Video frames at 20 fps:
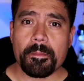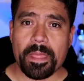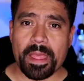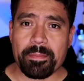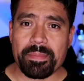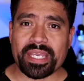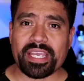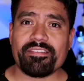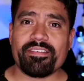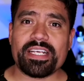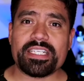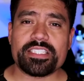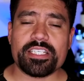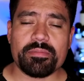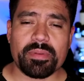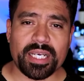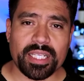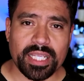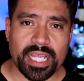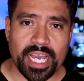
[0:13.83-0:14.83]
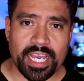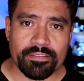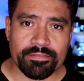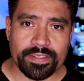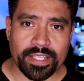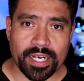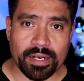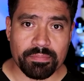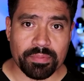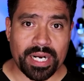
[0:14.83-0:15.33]
a big event in my life
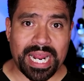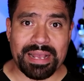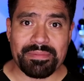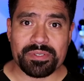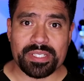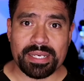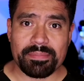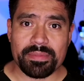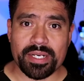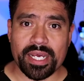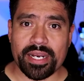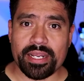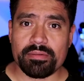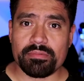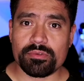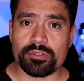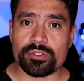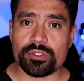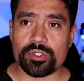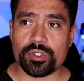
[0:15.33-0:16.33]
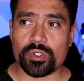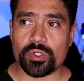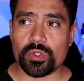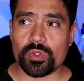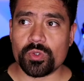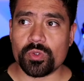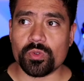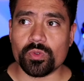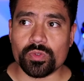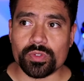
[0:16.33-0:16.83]
that perhaps I'm not able
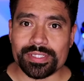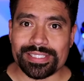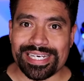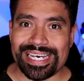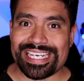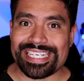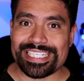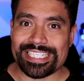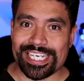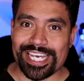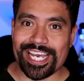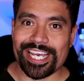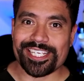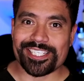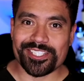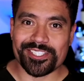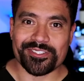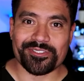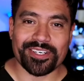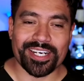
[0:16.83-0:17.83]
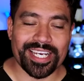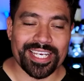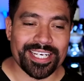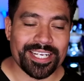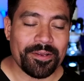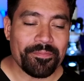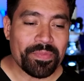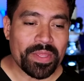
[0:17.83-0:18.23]
to digest, right?